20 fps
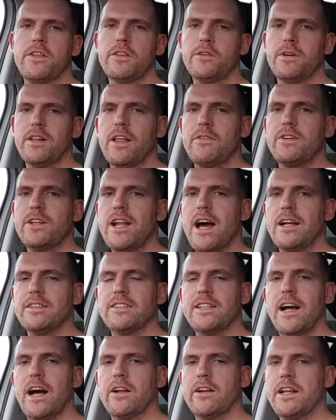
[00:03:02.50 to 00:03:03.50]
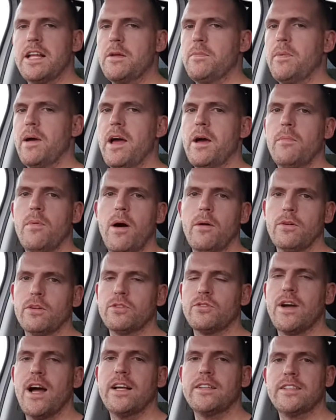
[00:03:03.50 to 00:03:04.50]
they're $11.99 on eBay, but I'm going to
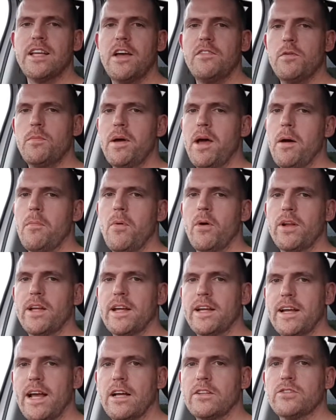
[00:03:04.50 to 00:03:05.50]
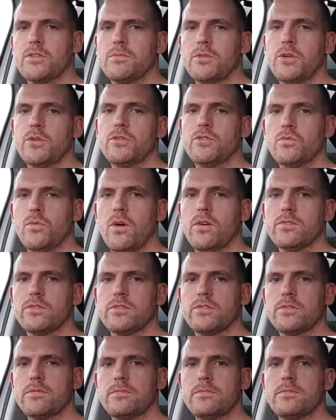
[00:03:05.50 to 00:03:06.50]
try and save a bit of money and get some used
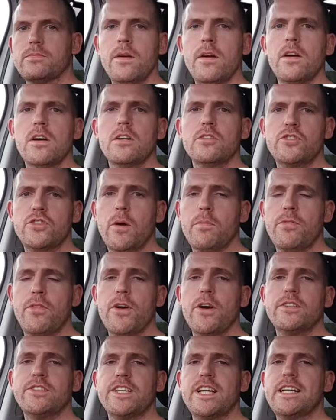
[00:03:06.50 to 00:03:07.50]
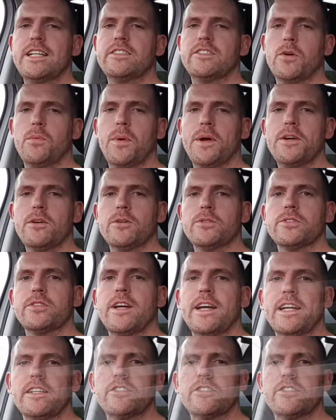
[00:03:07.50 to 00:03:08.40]
ones. Job 13 is the wheels. It's